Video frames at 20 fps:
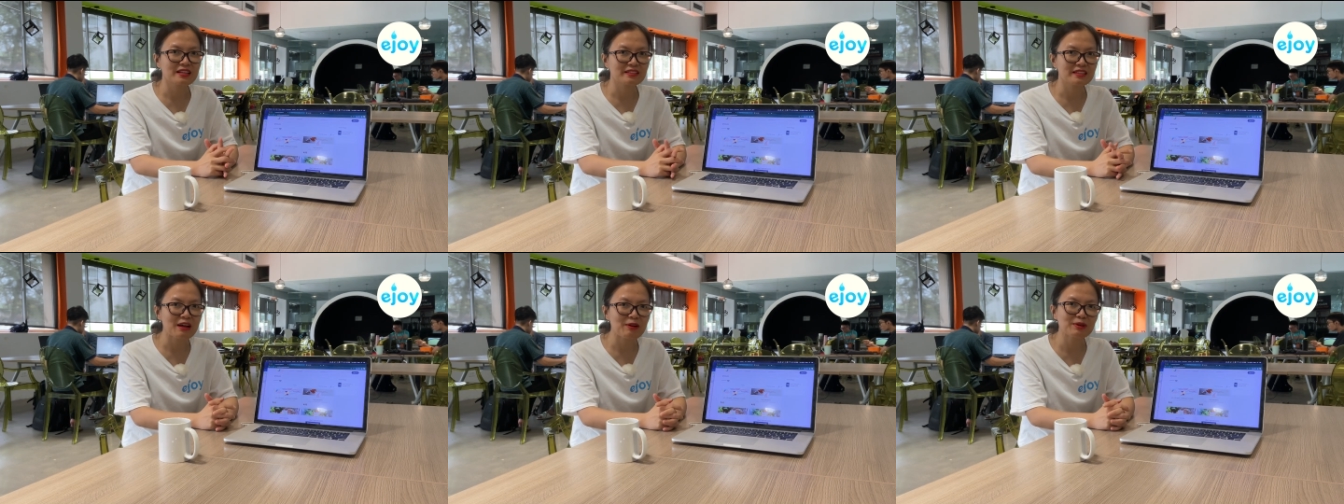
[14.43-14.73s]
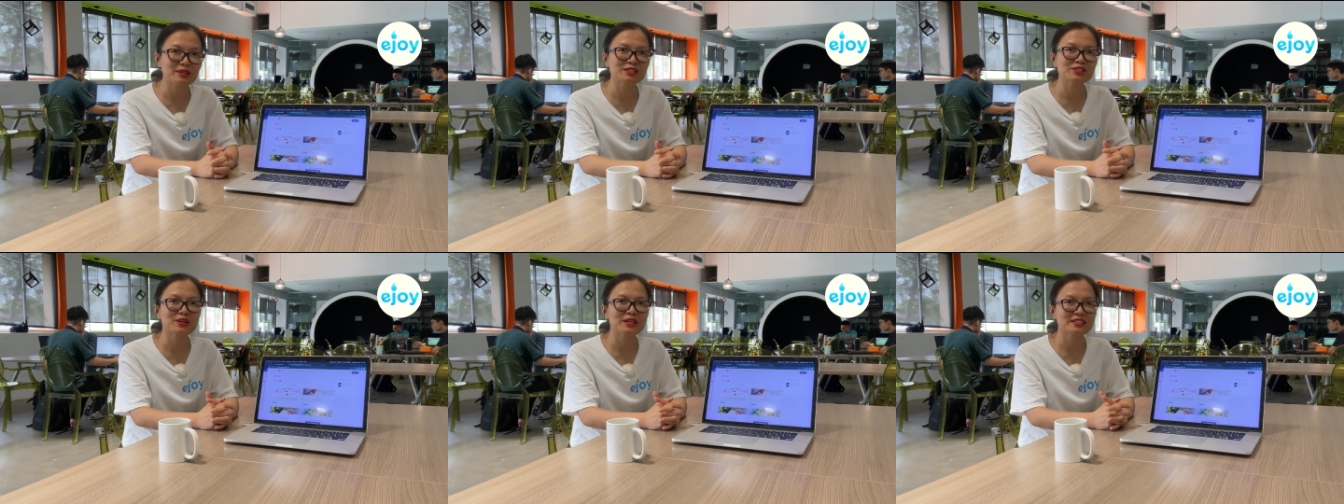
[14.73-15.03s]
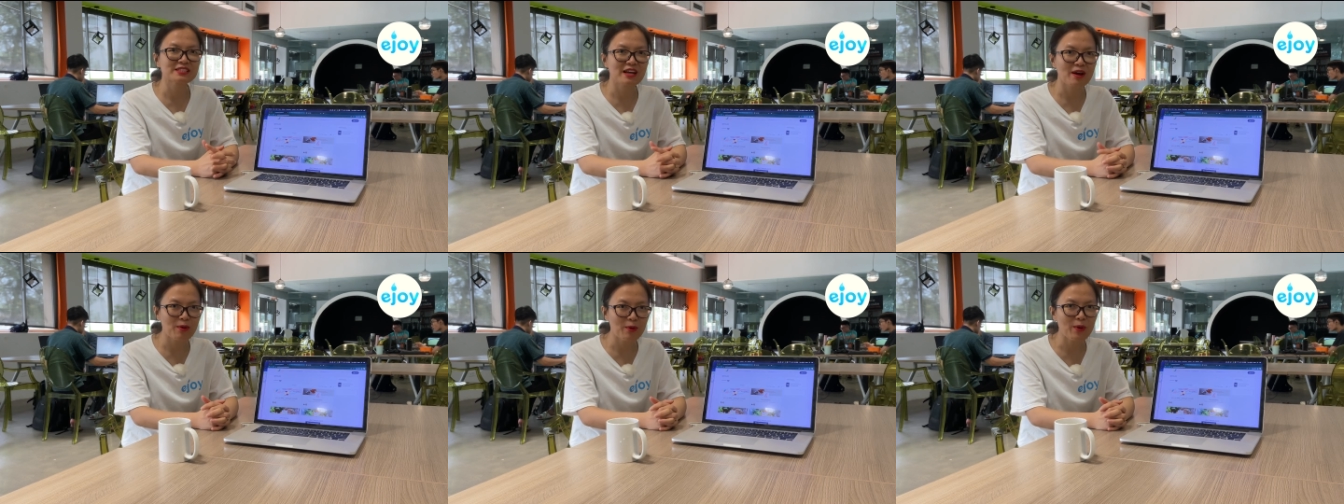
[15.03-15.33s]
And in
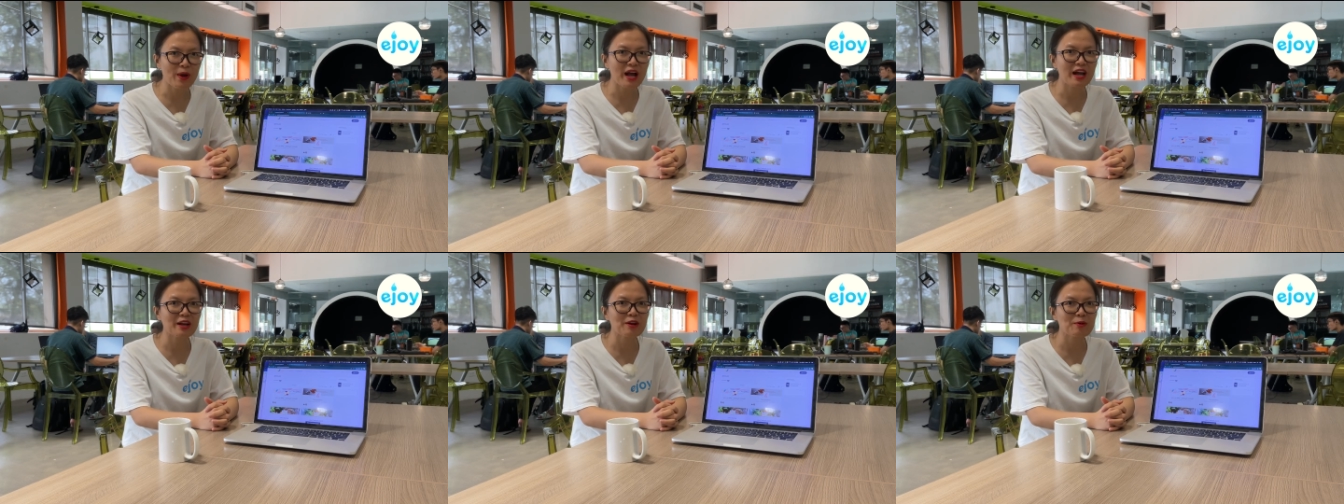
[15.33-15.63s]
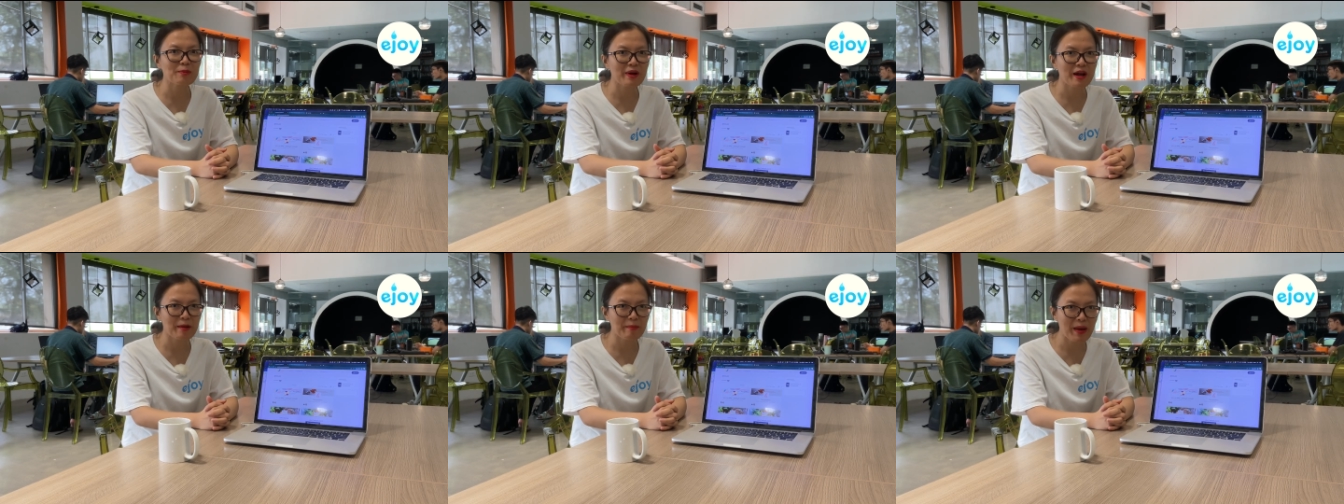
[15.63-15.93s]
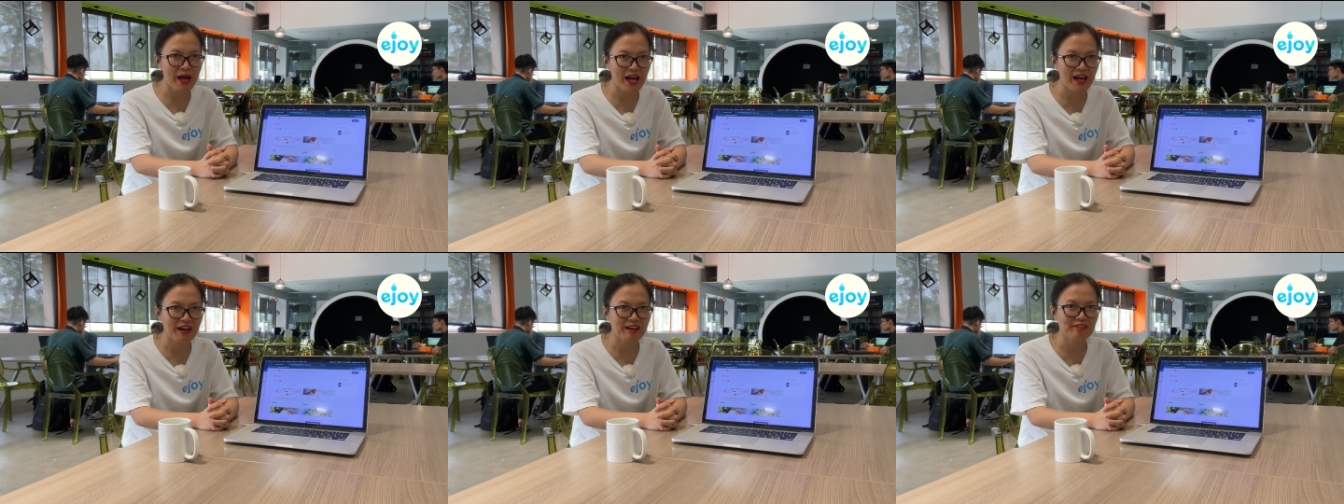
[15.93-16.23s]
this video,
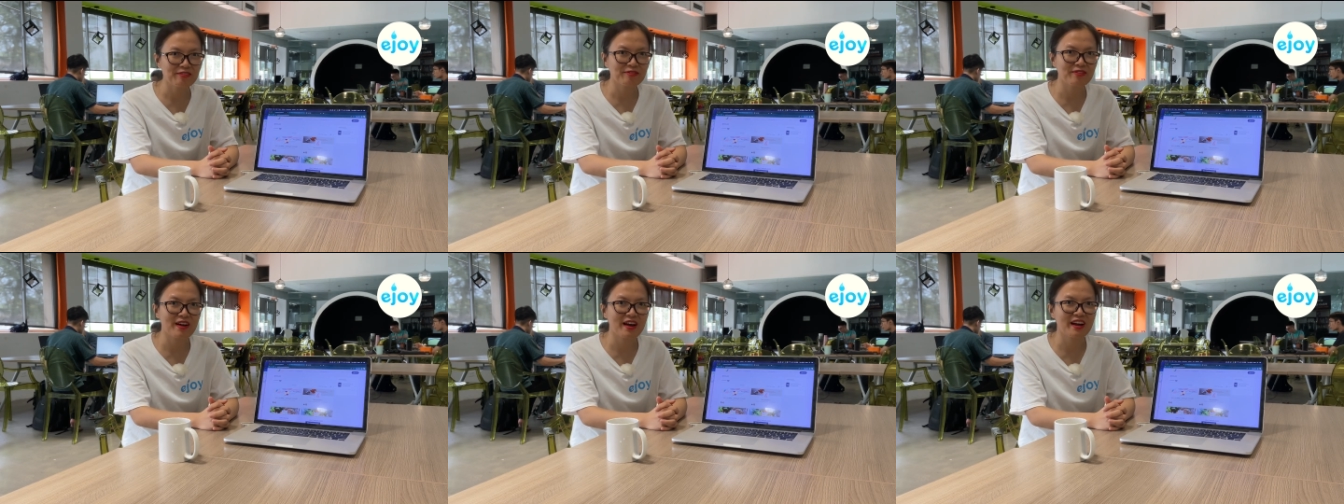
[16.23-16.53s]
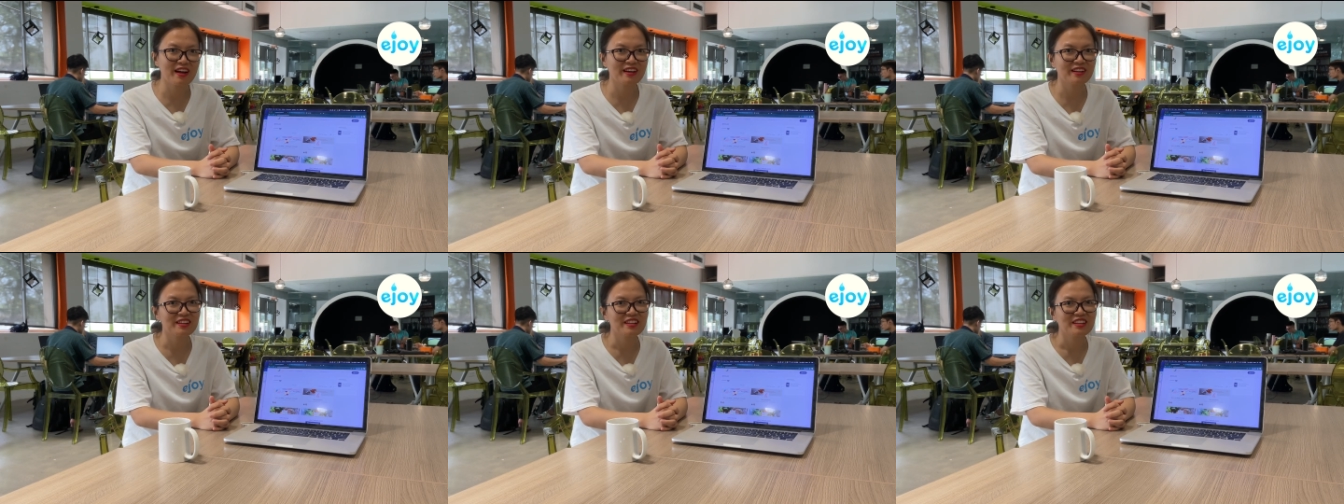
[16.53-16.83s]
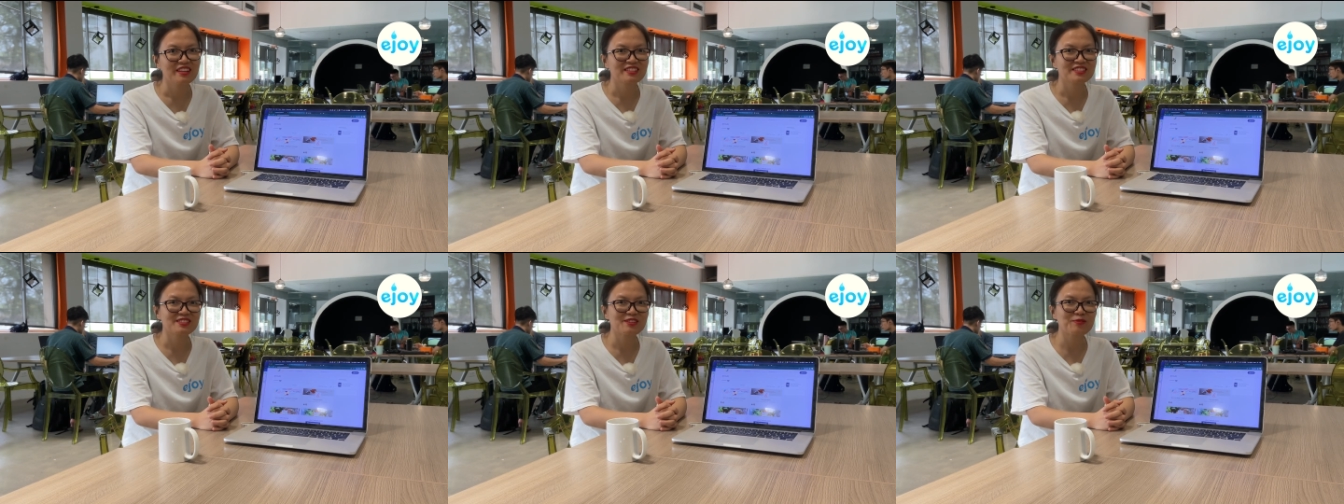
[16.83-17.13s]
I would love to
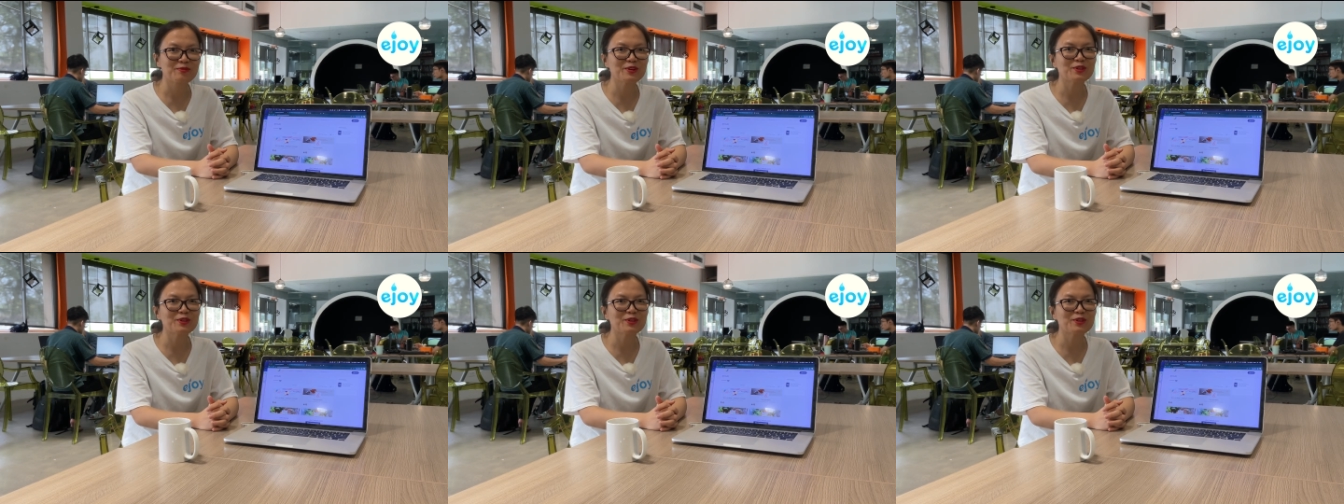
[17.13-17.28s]
share